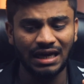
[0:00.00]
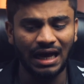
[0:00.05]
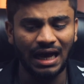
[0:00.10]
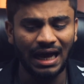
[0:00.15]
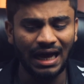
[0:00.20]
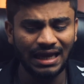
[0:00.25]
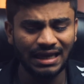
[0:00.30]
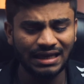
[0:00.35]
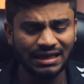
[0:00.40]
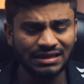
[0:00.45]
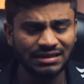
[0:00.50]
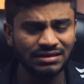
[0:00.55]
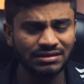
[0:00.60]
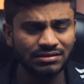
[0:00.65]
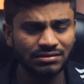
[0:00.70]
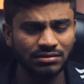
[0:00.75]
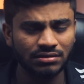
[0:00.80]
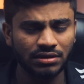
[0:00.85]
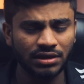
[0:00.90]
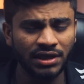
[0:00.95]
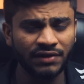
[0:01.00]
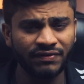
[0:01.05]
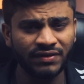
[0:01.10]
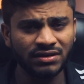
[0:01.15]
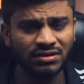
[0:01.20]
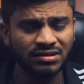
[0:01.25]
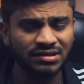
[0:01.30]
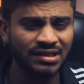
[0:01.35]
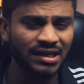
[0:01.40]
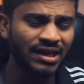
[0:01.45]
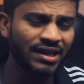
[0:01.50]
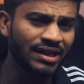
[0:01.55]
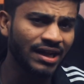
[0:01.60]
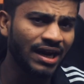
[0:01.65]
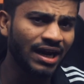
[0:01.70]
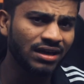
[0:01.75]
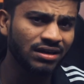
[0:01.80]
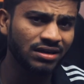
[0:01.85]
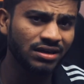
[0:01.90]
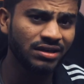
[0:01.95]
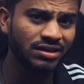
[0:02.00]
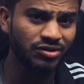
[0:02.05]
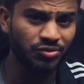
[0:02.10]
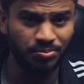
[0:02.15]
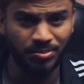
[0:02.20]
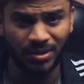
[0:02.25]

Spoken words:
I can even say that it is